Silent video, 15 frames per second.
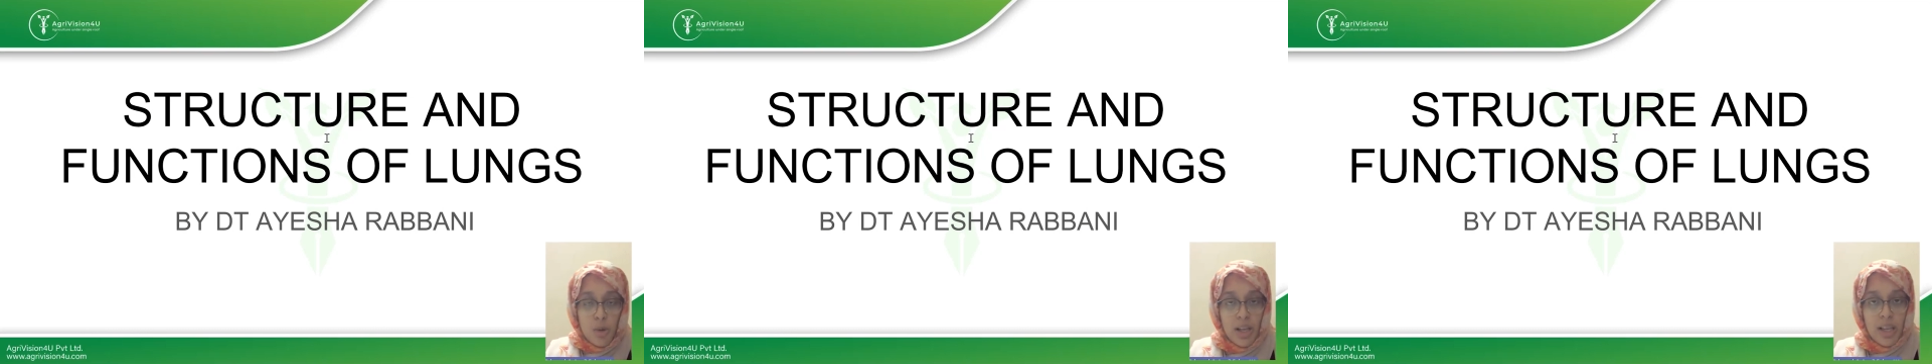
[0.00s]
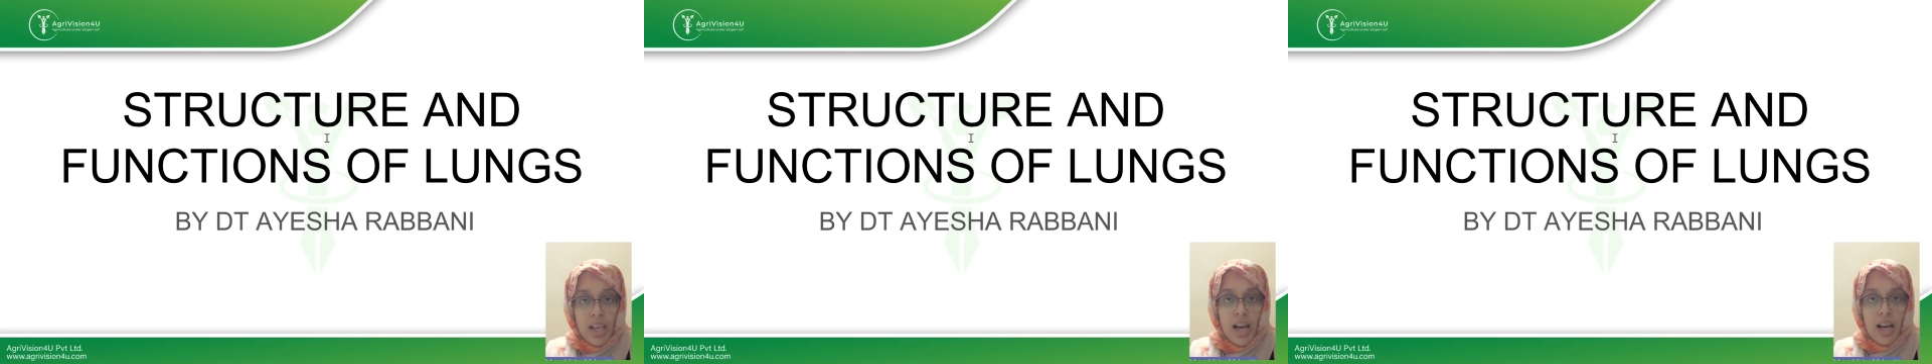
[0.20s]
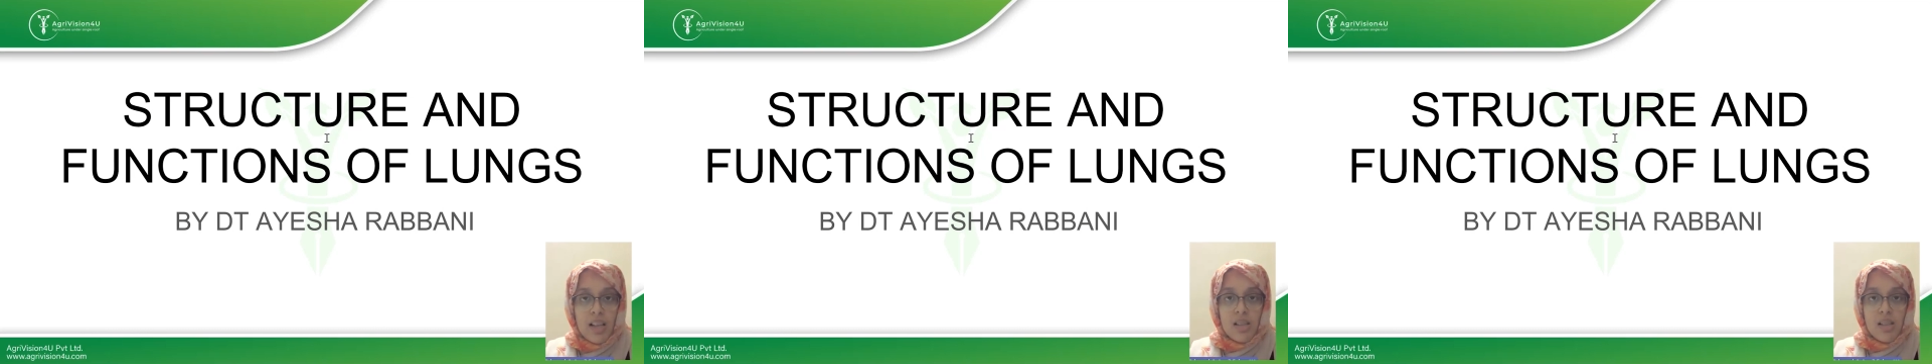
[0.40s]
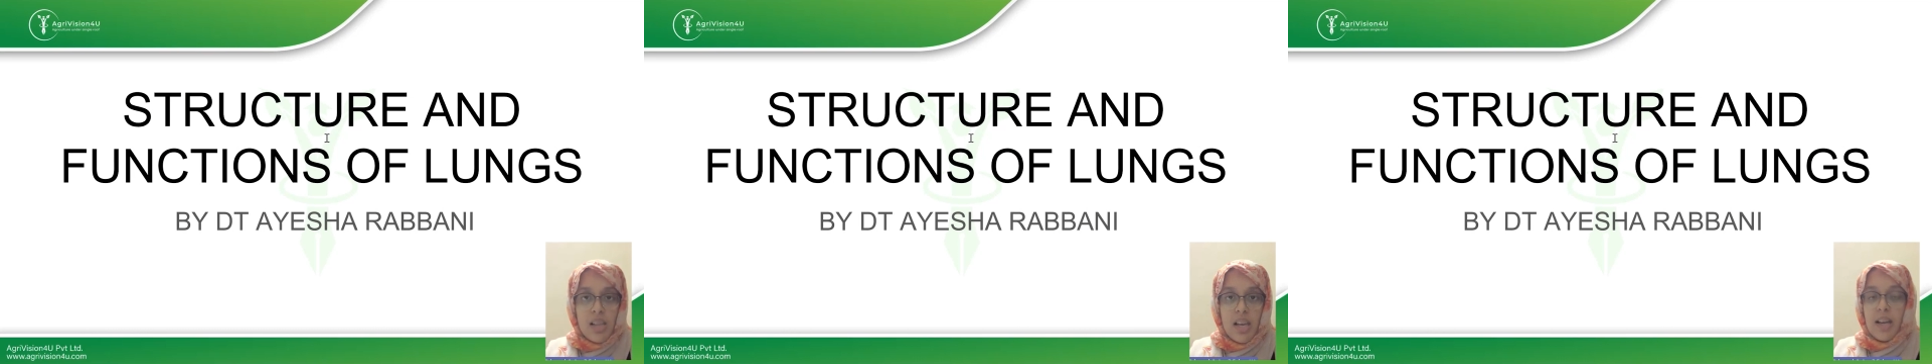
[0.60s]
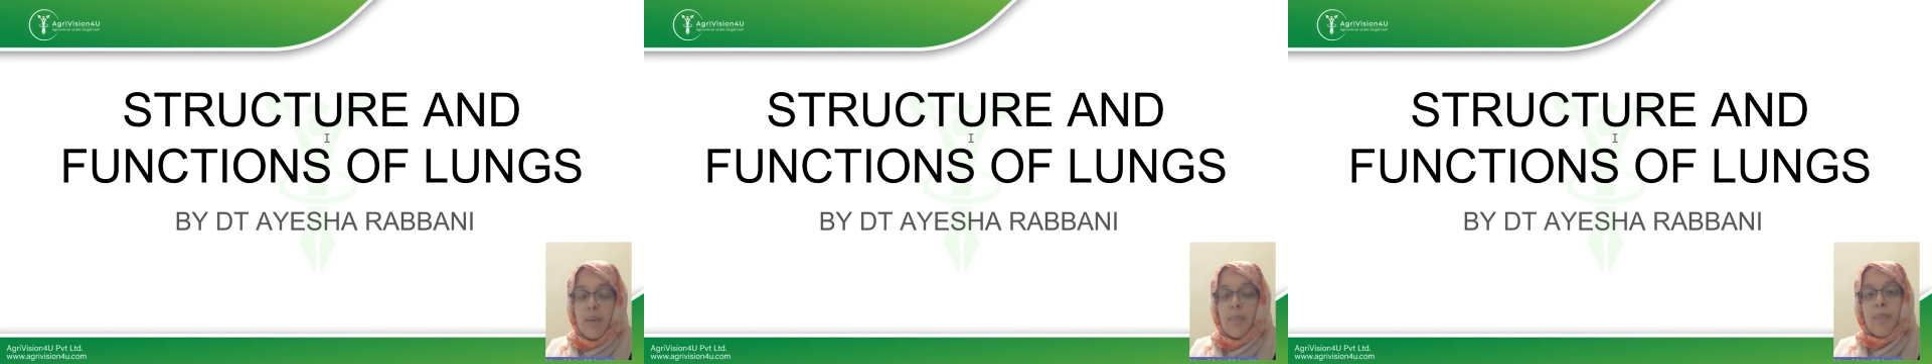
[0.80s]
trachea is
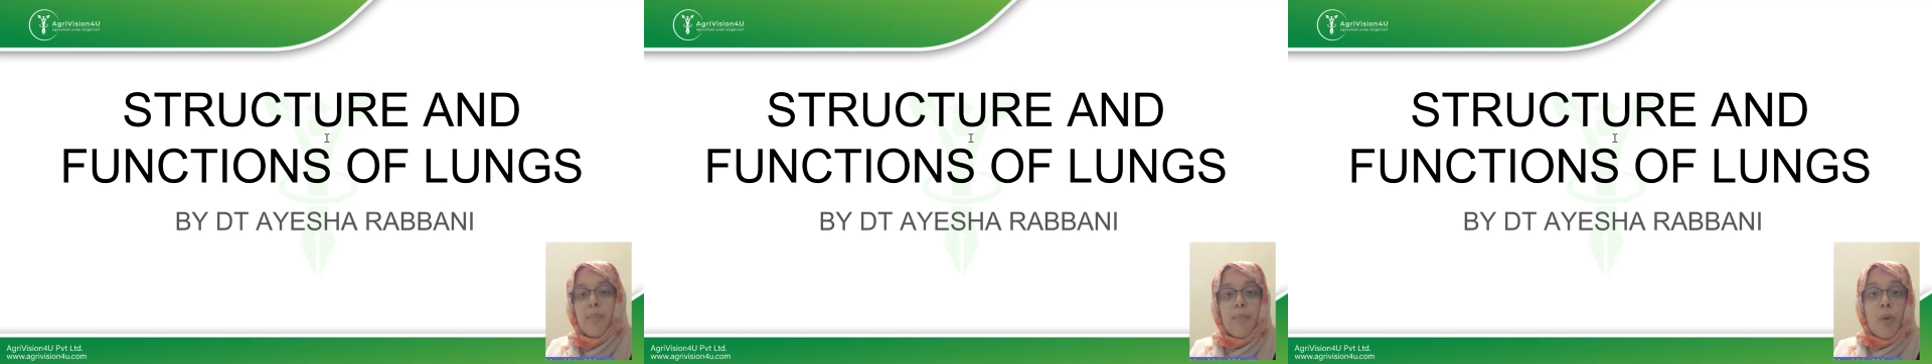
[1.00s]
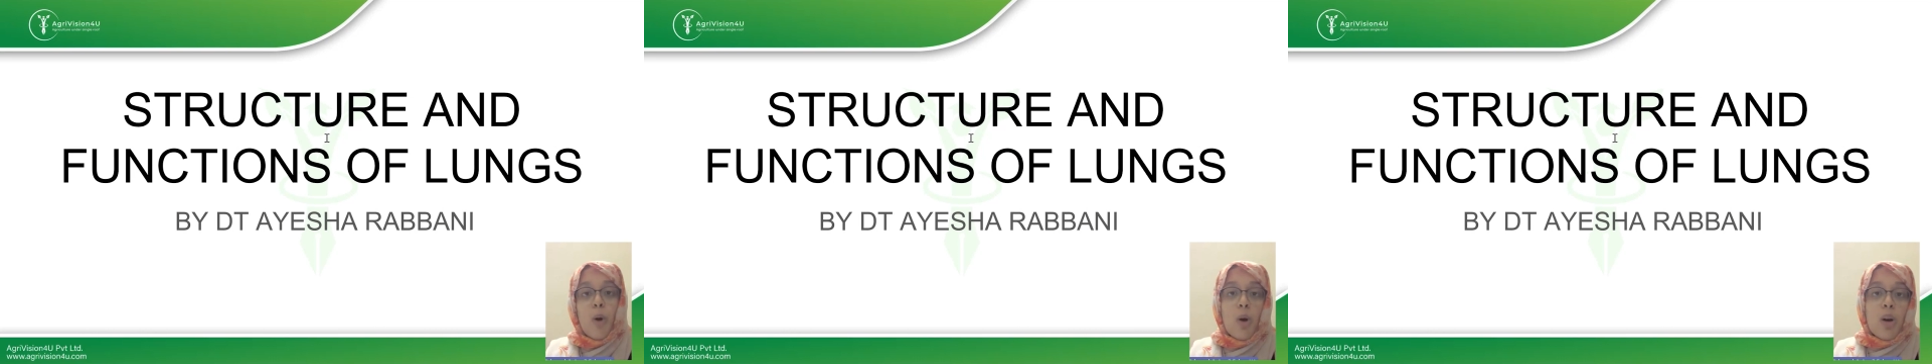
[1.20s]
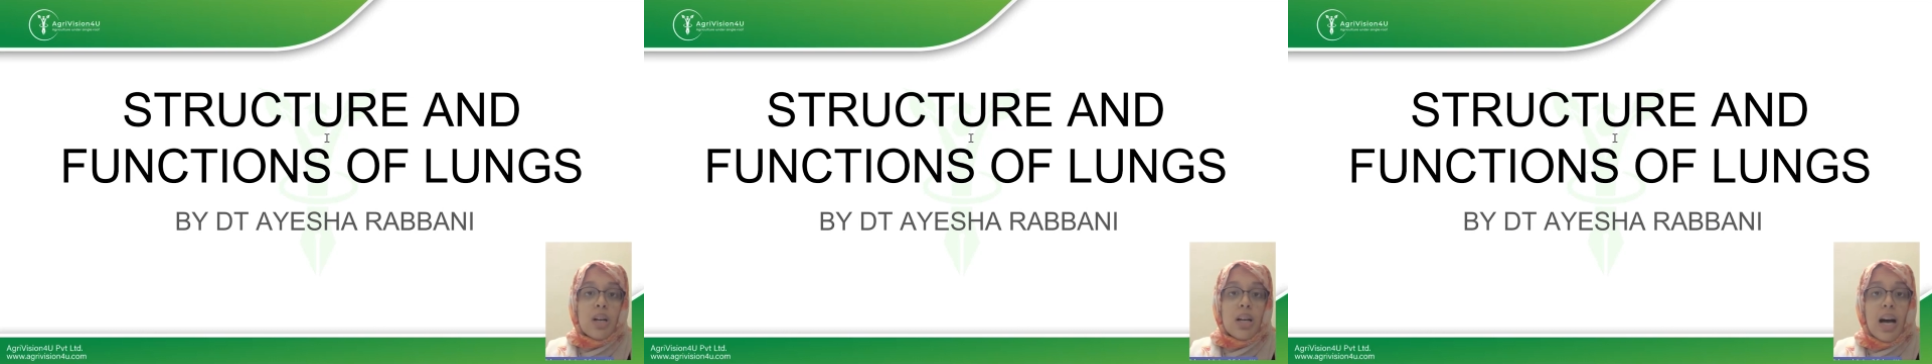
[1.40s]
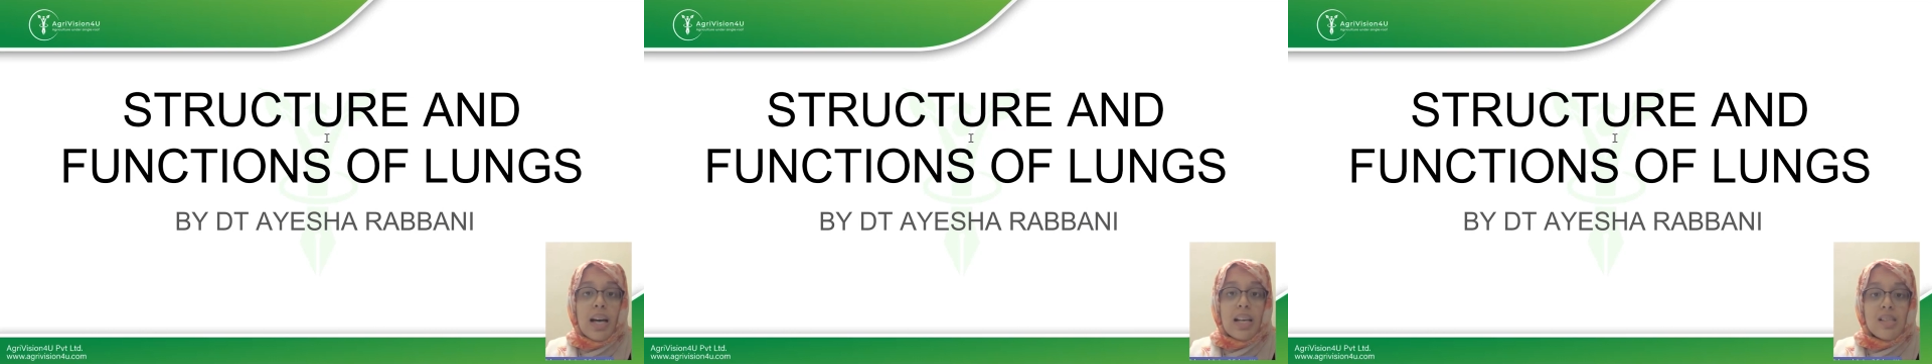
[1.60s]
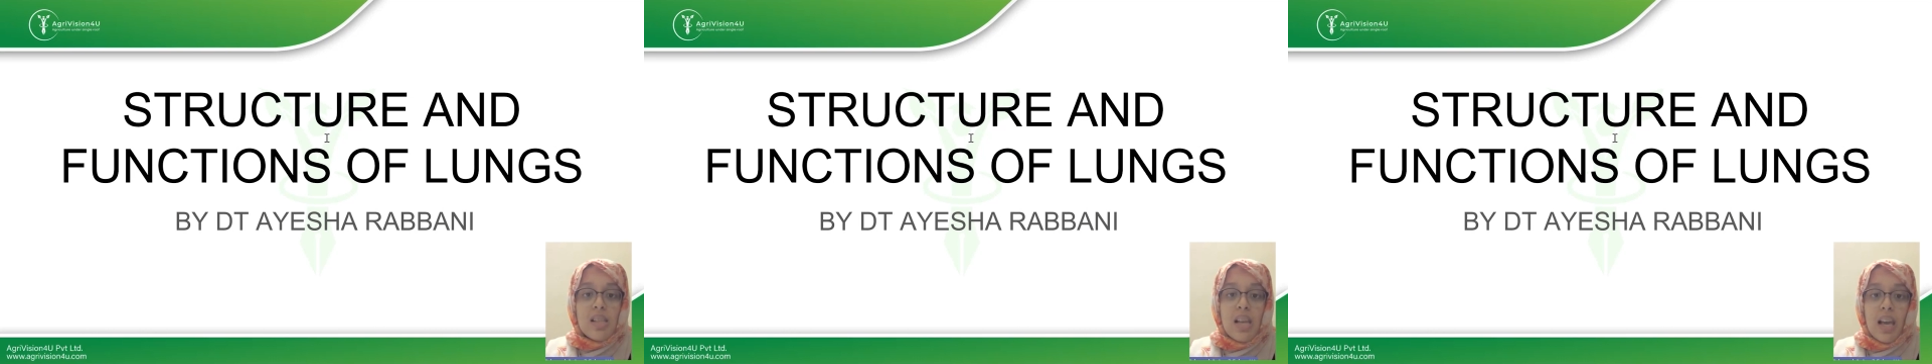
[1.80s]
there,
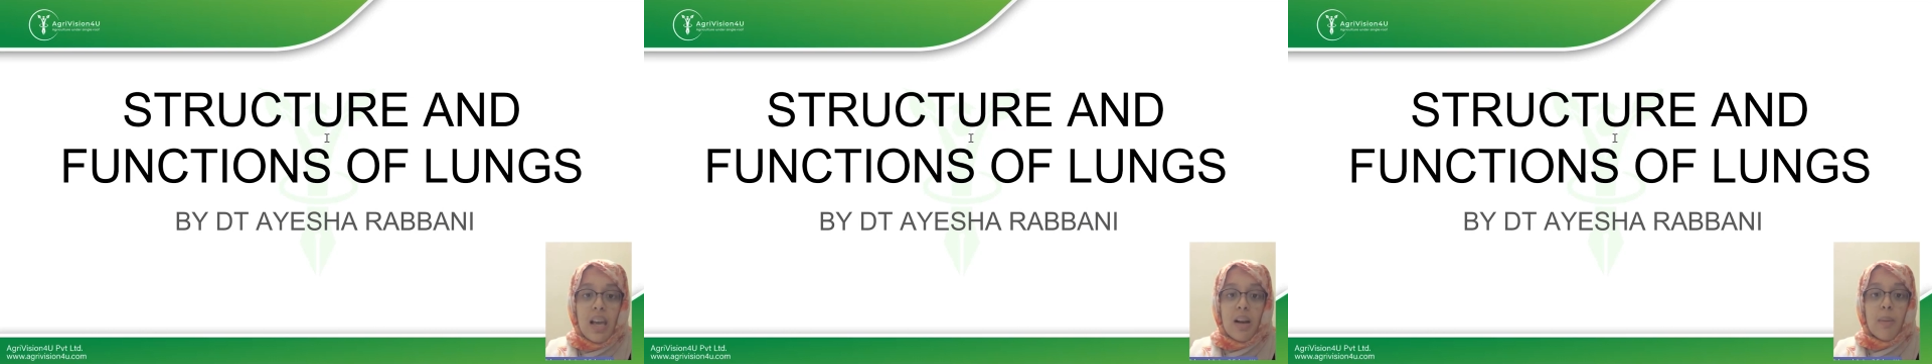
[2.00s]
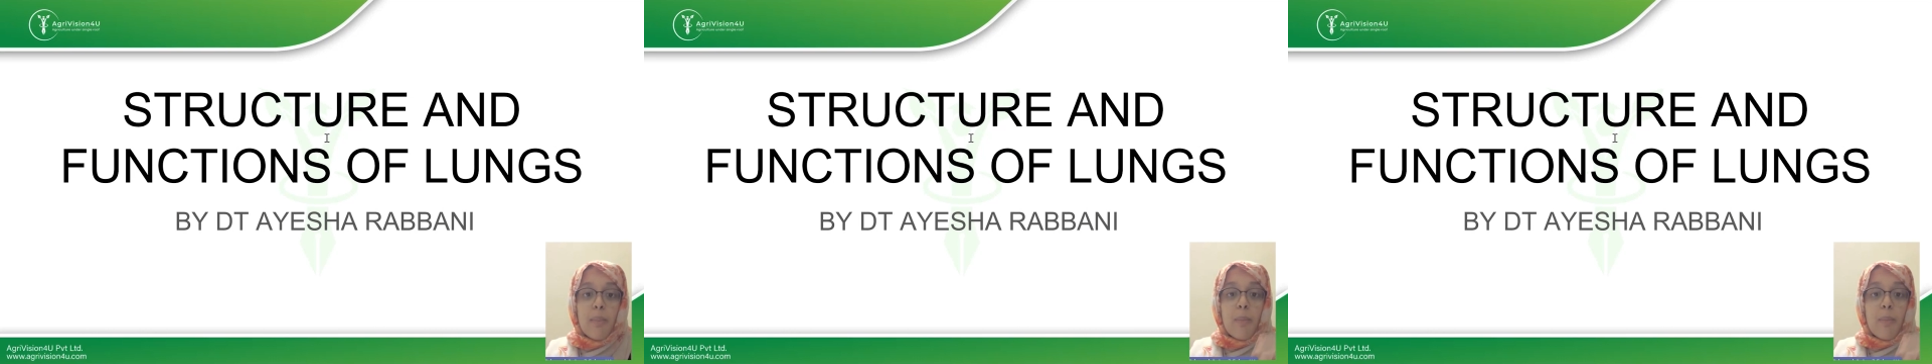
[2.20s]
bronchi is there,